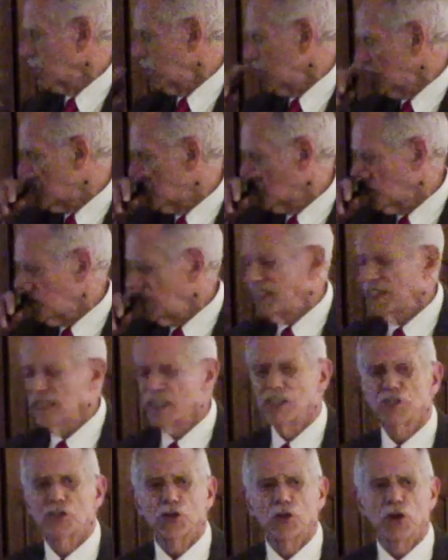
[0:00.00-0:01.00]
with Sweden
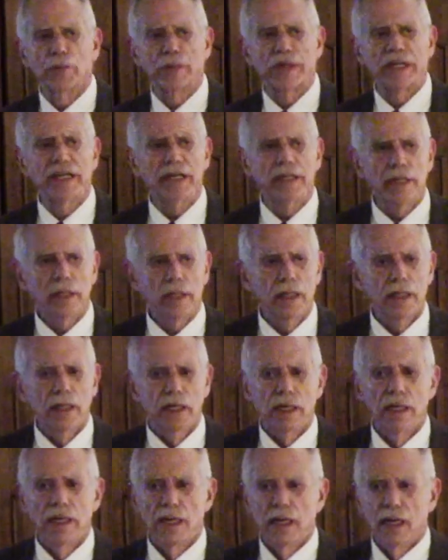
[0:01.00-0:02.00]
and Germany
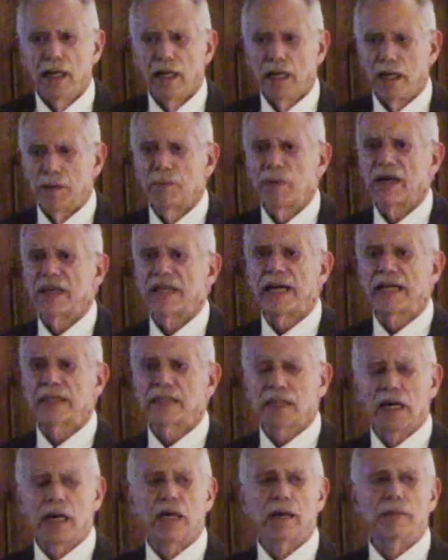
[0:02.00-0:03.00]
and by that
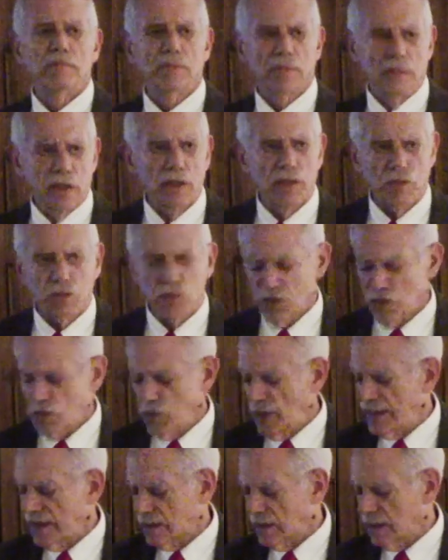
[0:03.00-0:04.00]
time, it was
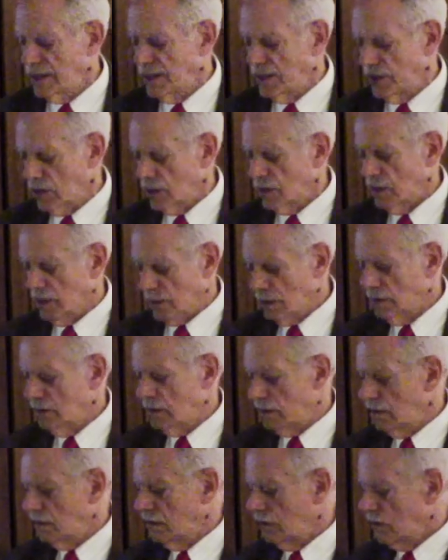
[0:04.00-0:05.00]
quite clear
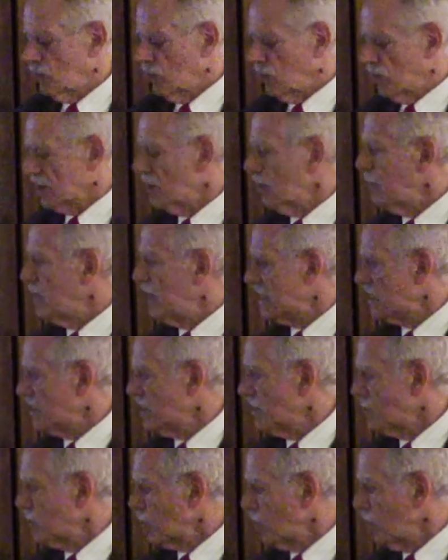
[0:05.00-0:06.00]
what the
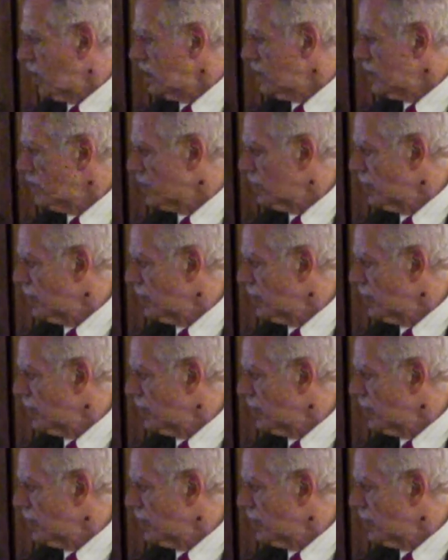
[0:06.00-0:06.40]
message was.